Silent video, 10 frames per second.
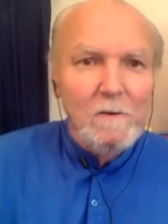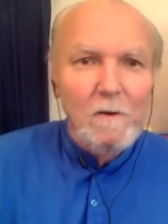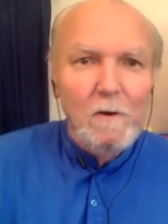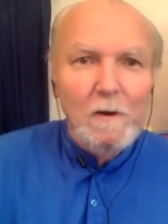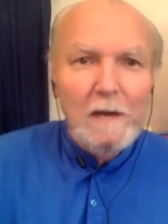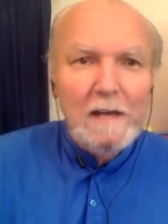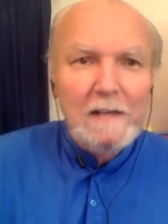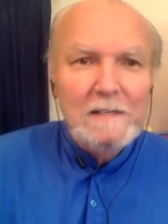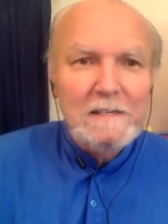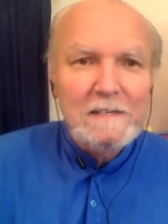okay, I
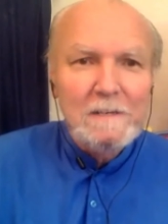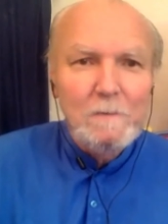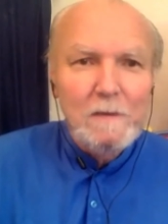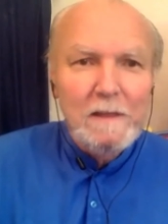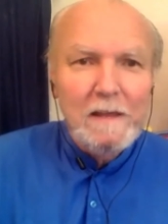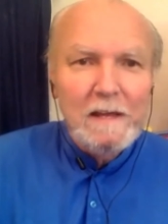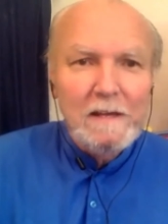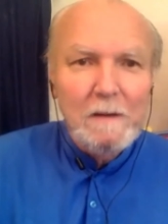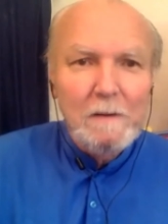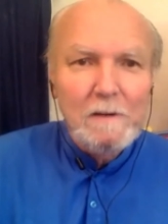see somebody that
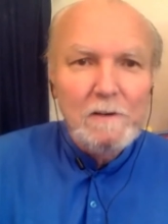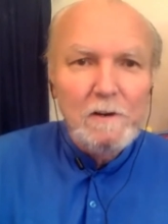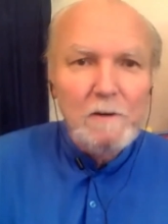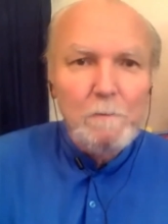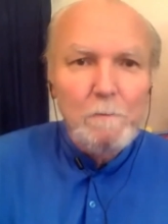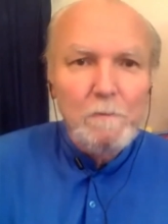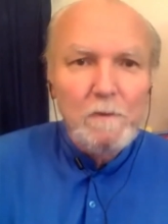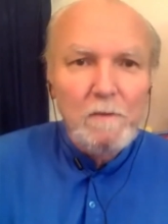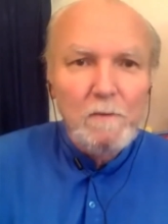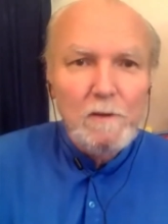I'm going to turn
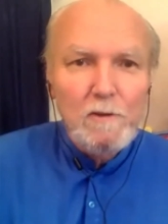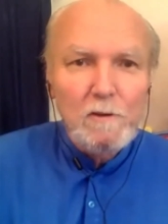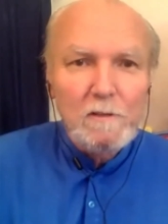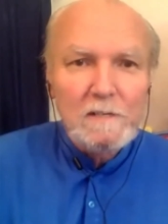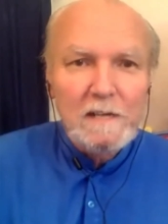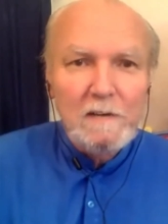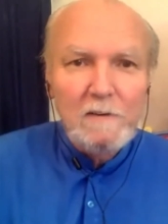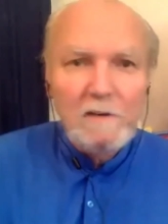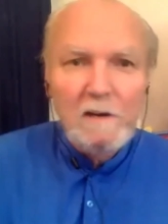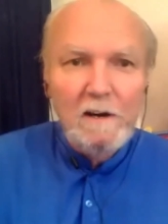original sound
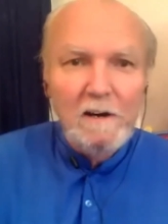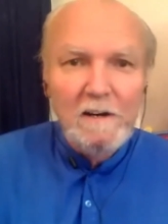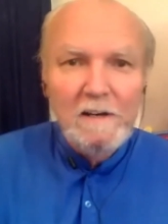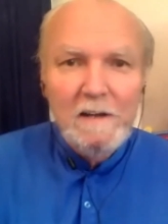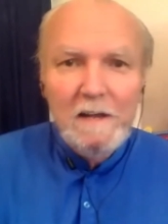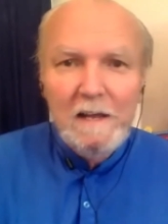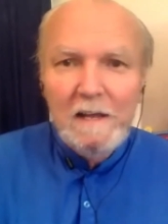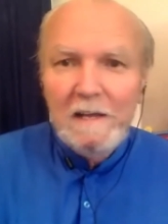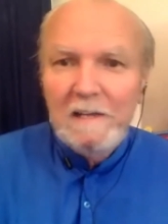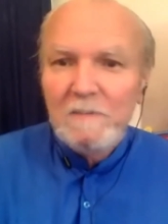on.
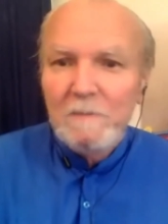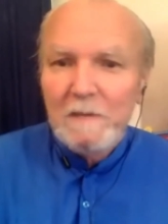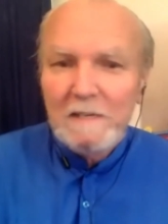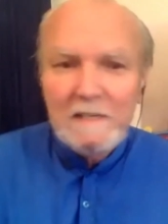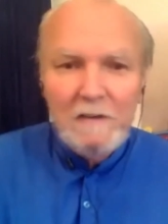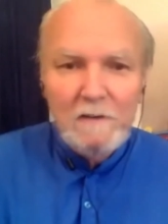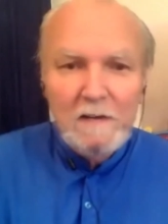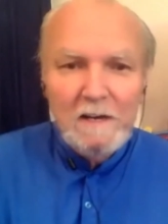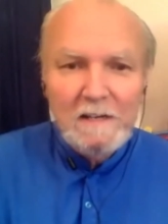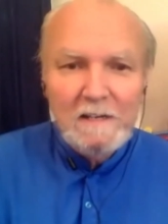Is my sound
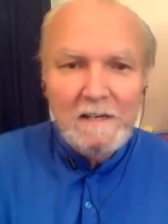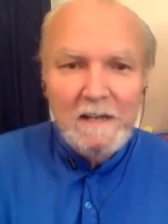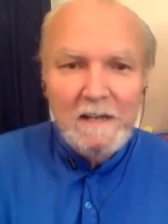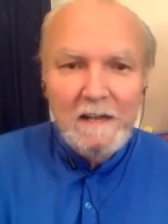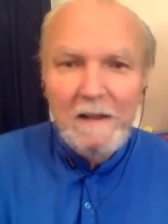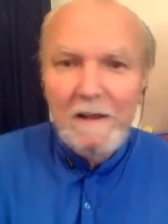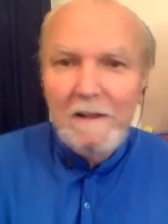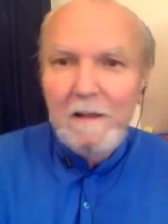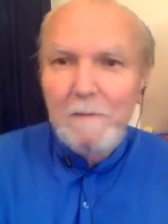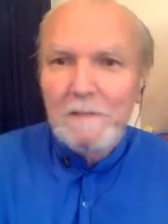not?
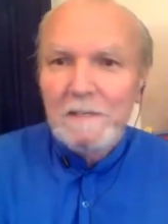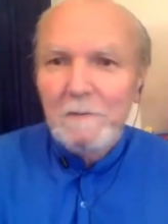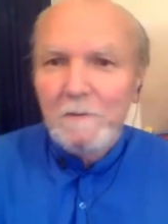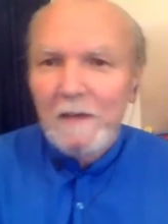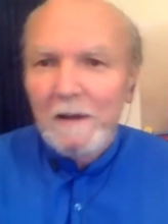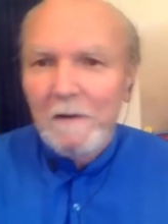Let me see what that.